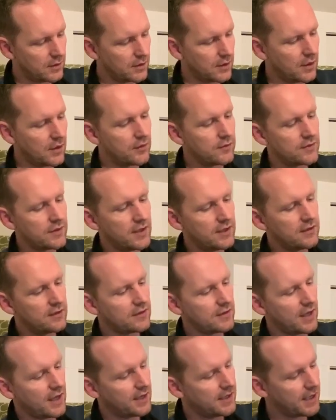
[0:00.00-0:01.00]
goes
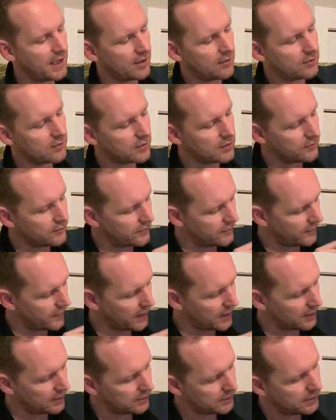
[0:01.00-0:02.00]
inside out to
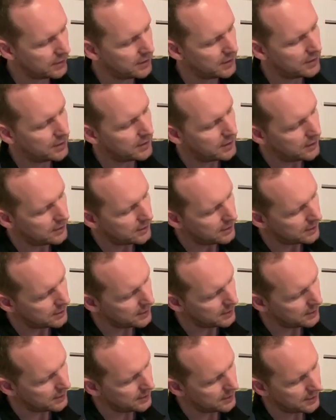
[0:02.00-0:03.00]
reveal
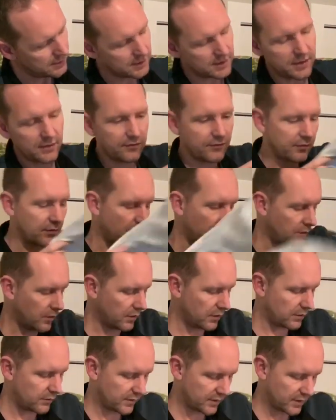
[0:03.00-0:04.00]
a different
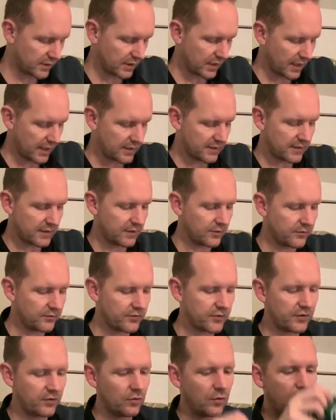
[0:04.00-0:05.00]
colour which is like a
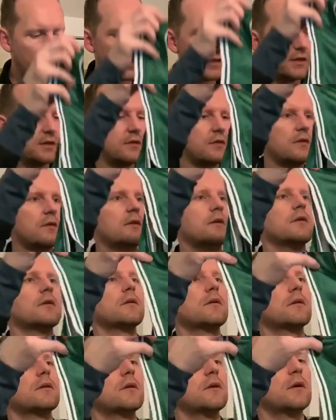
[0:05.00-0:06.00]
silvery white
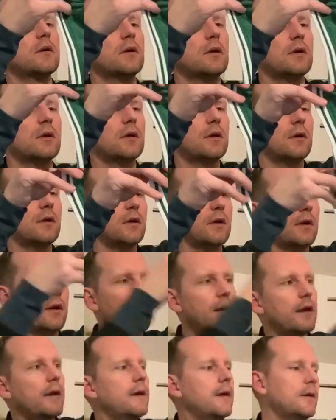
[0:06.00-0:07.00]

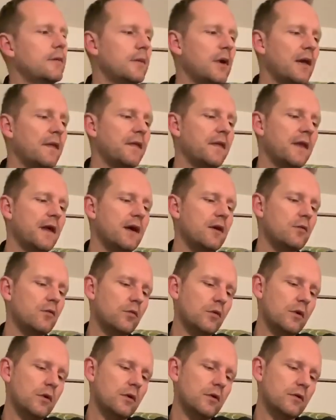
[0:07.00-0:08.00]
um, and that
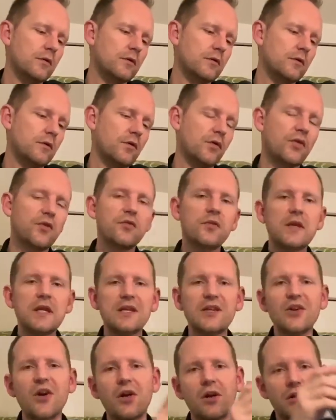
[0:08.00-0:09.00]
was three
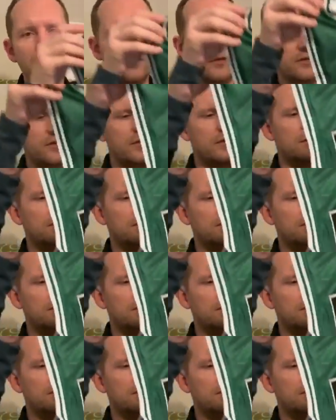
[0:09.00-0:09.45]
dollars